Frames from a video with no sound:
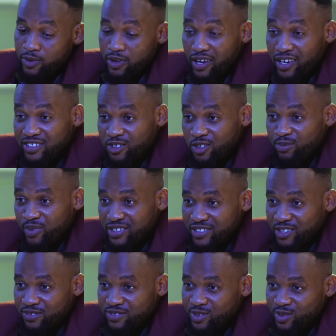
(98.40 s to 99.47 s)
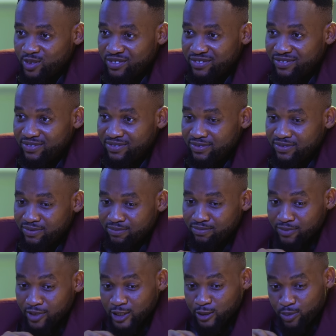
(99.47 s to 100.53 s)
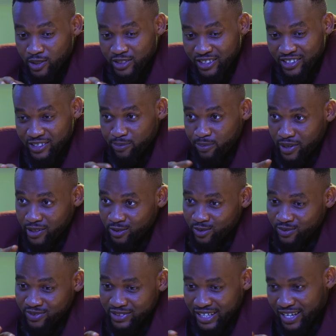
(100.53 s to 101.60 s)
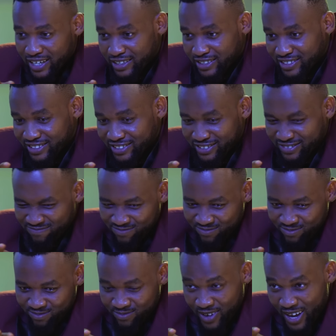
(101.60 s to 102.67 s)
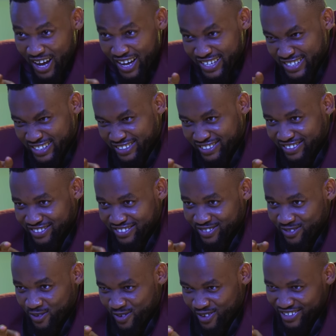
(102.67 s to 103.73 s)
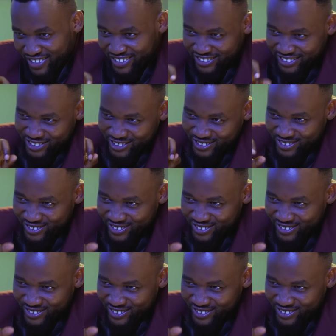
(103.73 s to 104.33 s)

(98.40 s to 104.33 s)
Well, I enjoyed myself too. Especially the part of the guys eyeing and ogling at